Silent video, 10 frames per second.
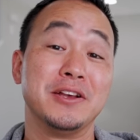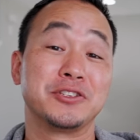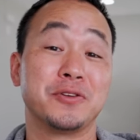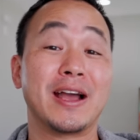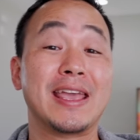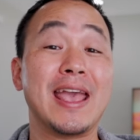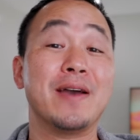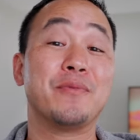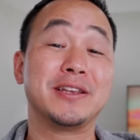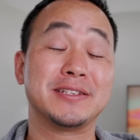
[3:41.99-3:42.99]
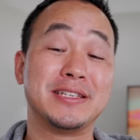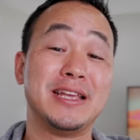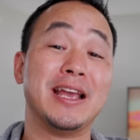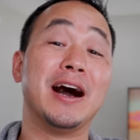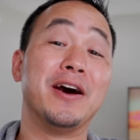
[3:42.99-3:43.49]
so I can't wait to
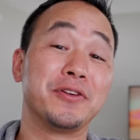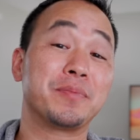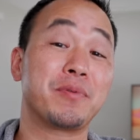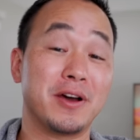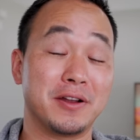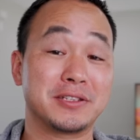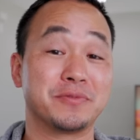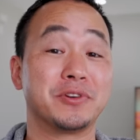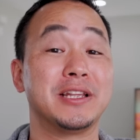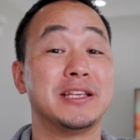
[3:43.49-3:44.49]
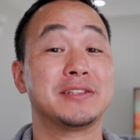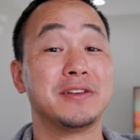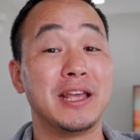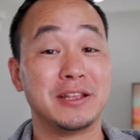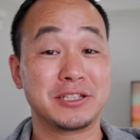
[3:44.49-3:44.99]
see other products released
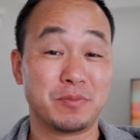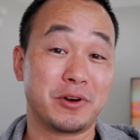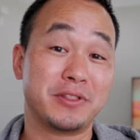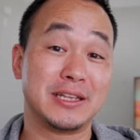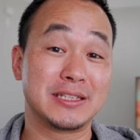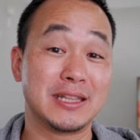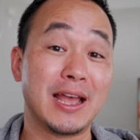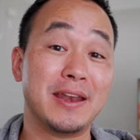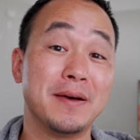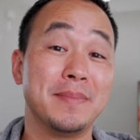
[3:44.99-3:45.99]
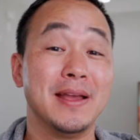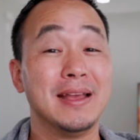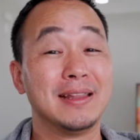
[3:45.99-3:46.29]
in the SmartThings lineup,